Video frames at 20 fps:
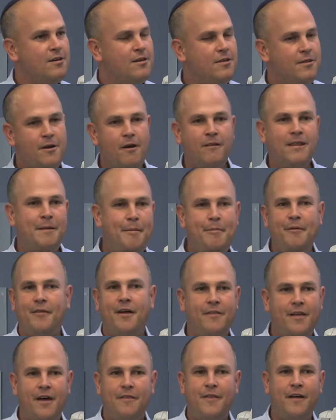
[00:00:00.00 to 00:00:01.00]
The only people that,
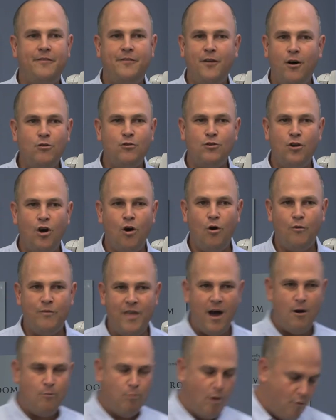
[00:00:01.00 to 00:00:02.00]
that, that, don't know
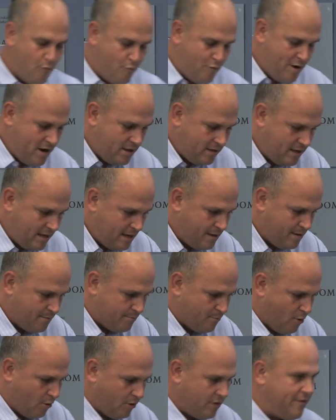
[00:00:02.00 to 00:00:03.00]
that what really
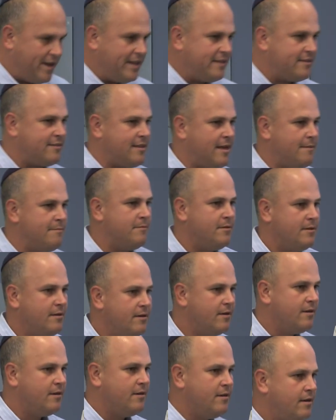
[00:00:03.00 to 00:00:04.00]
motivates them
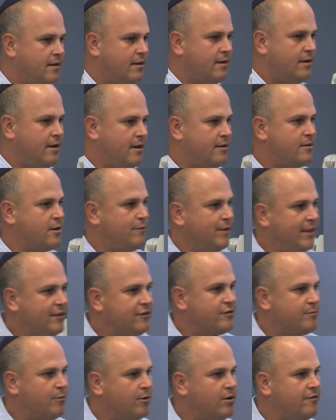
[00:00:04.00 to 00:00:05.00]
is a
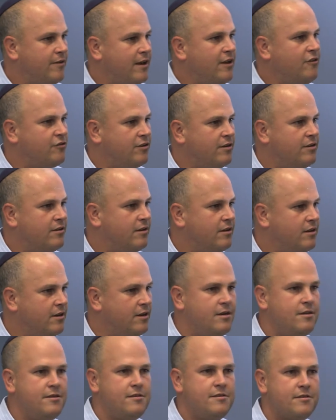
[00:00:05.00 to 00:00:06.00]
religious motivation
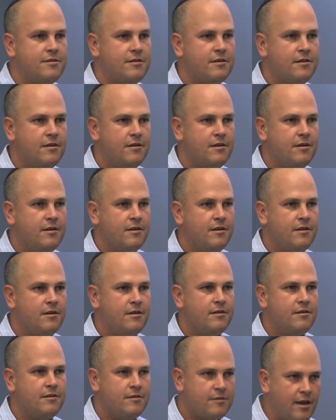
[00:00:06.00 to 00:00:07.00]
is
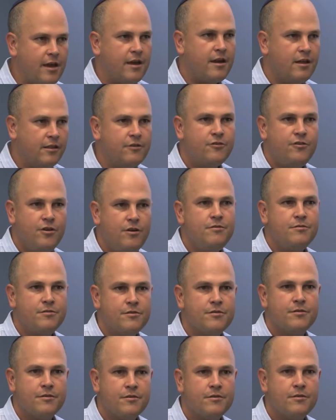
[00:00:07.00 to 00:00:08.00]
secular
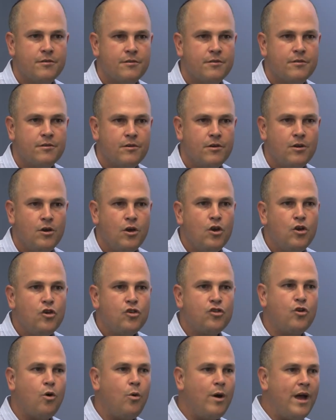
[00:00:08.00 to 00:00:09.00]
Jews.
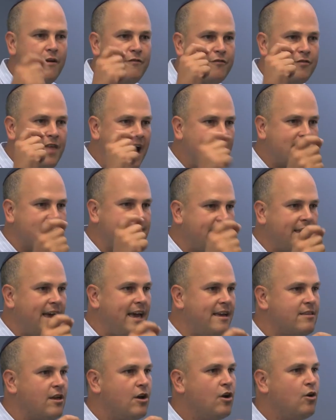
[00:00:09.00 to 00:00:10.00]
So if that's the
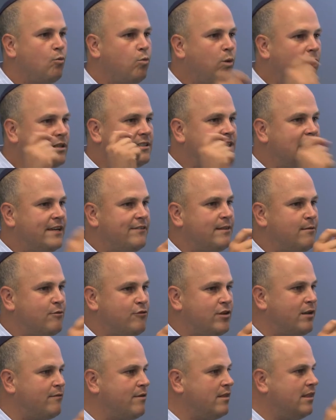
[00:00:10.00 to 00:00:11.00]
case, what's the difference
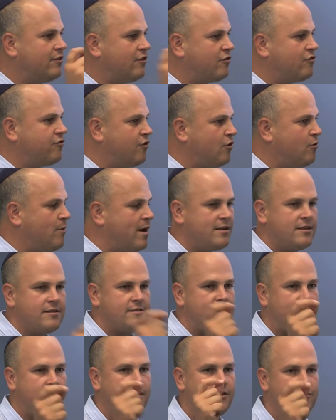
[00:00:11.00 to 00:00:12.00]
between a religious Jew and a
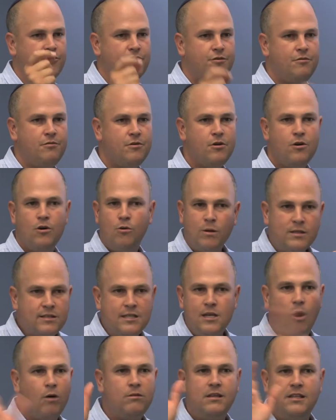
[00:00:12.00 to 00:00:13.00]
secular Jew? What's the
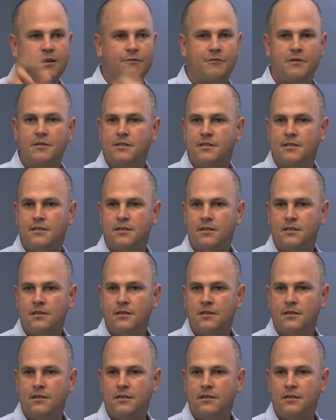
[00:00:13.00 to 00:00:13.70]
only difference?